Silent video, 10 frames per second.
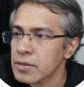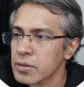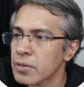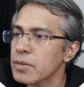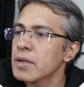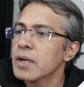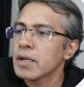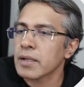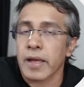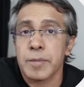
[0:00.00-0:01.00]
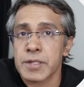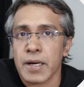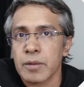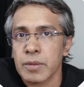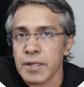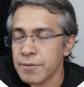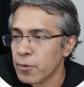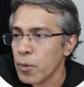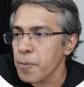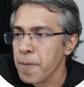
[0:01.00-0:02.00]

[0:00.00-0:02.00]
So the game started with e4.